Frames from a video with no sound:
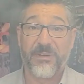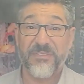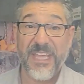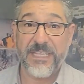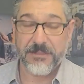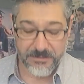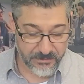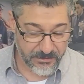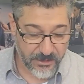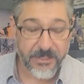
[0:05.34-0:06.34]
Privyet.
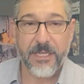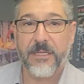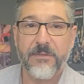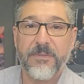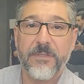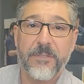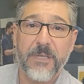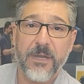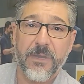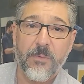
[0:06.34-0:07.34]
Okay, if you
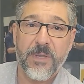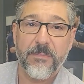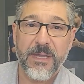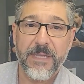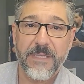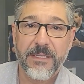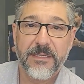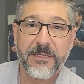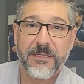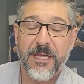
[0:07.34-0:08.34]
are one of my
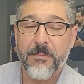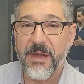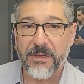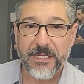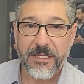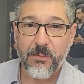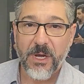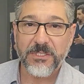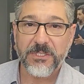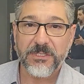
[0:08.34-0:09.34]
American
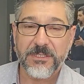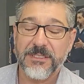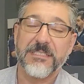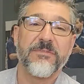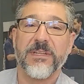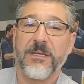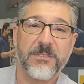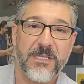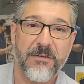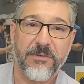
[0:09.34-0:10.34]
watchers, this video
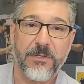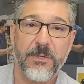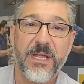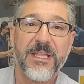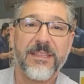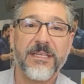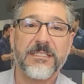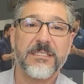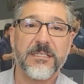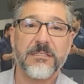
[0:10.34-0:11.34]
is not for you.
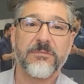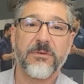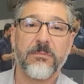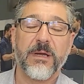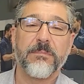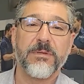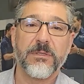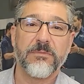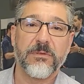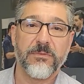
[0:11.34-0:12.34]
This is for my
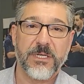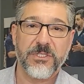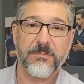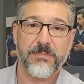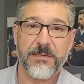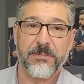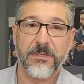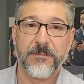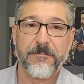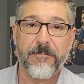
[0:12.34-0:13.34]
beautiful Russian
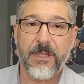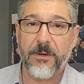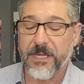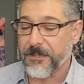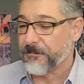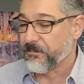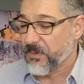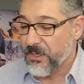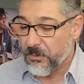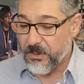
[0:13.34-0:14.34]
people. Okay,
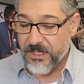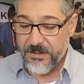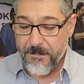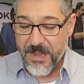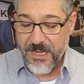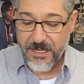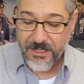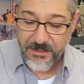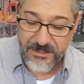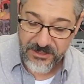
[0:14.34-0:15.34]
we made
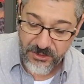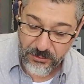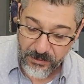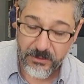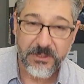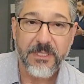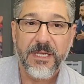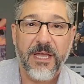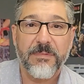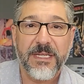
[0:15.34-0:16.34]
these new bowls.
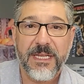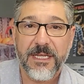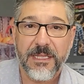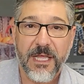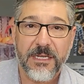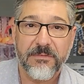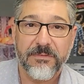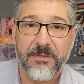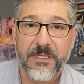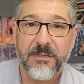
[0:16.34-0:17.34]
I've been getting a lot
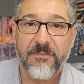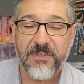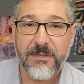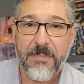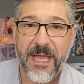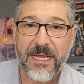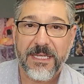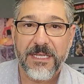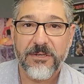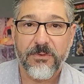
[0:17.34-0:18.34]
of feedback
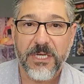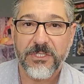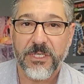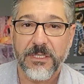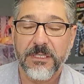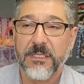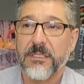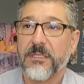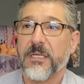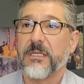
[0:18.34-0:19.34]
in Russia.
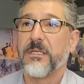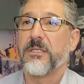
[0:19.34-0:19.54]
They're like,